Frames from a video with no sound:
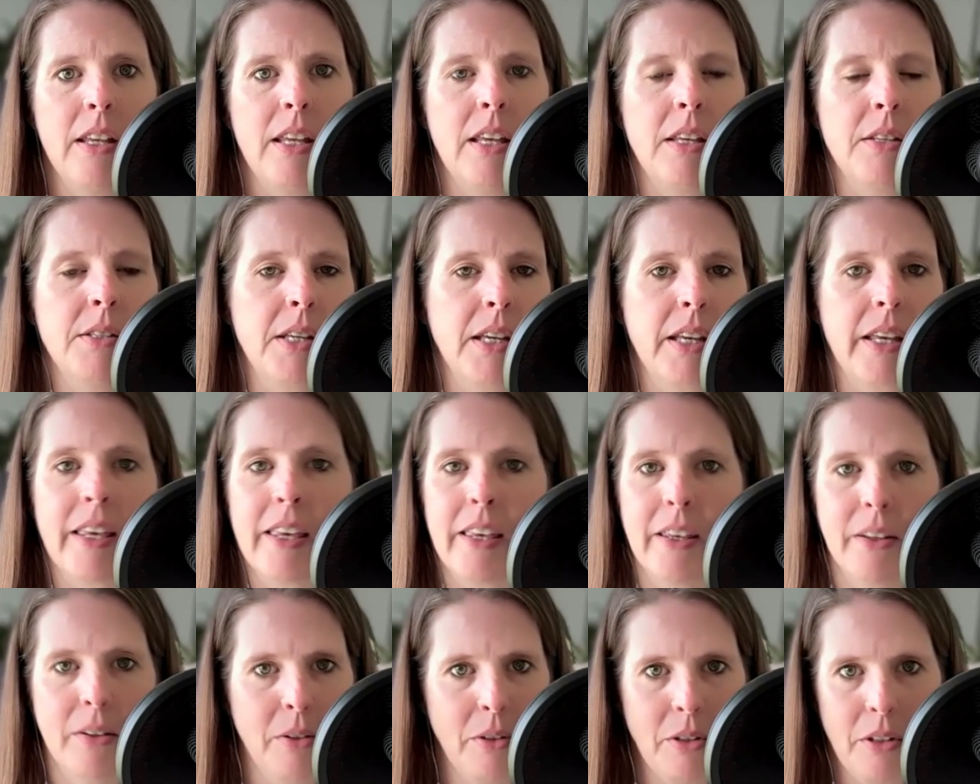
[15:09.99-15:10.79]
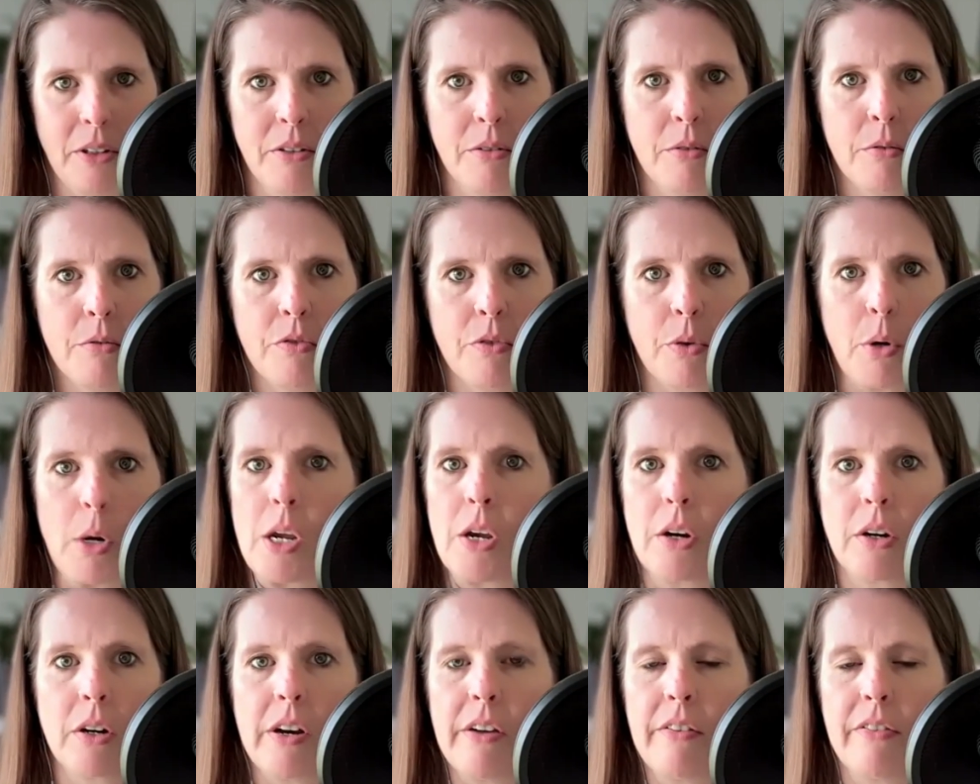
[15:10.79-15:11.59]
is a killer for
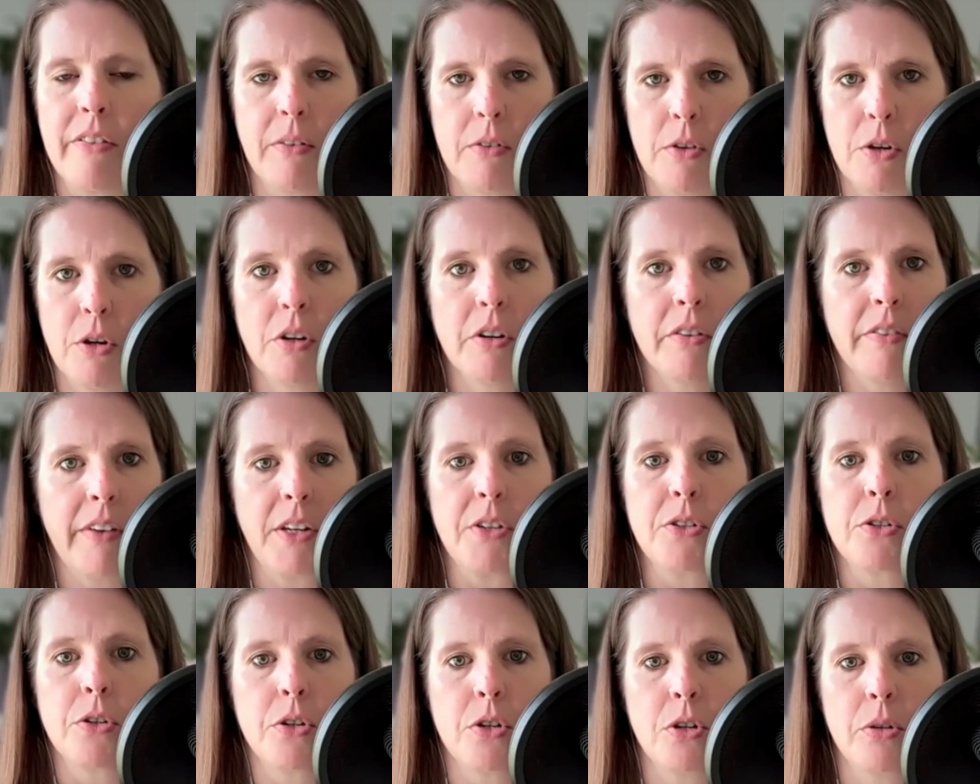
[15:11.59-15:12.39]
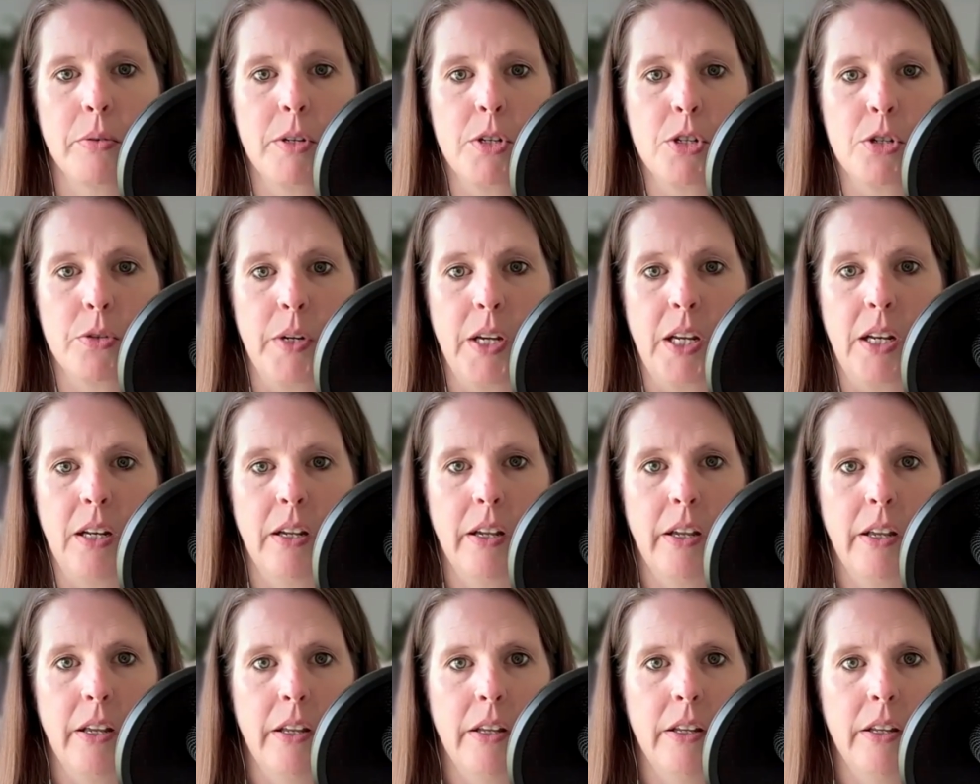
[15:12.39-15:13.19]
your event or your retreat.